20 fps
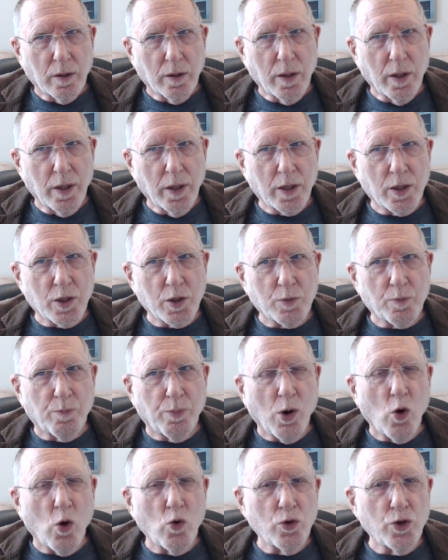the
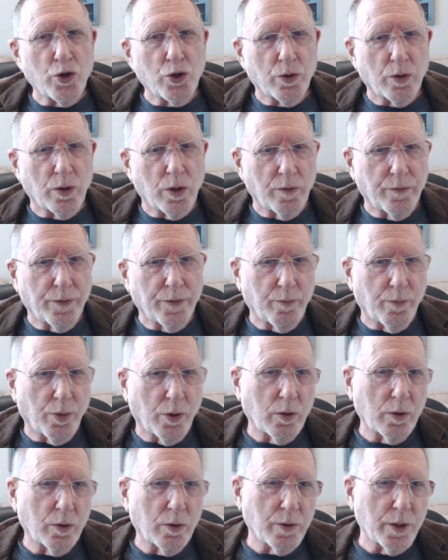exposure of the
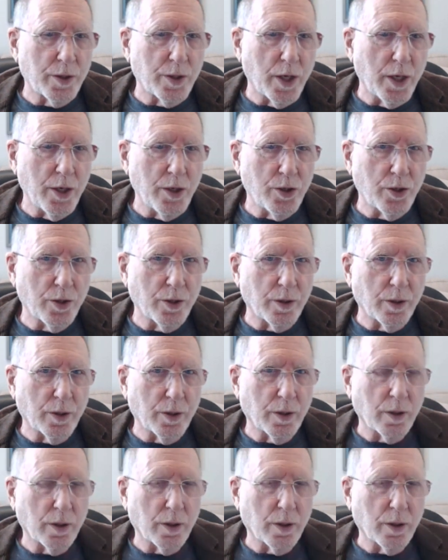polarization.